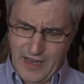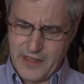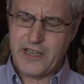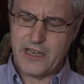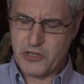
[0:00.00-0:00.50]

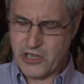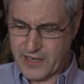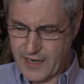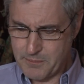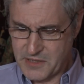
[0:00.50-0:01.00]
That you should
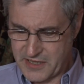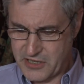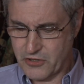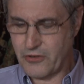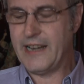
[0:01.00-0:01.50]
come to
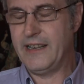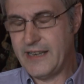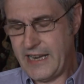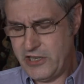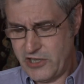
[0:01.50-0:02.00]
this great
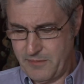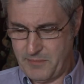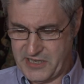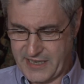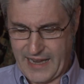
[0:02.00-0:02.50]
nation,
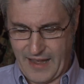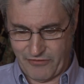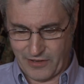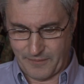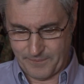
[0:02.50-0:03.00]
Mr.
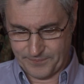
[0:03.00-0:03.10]
Cavill.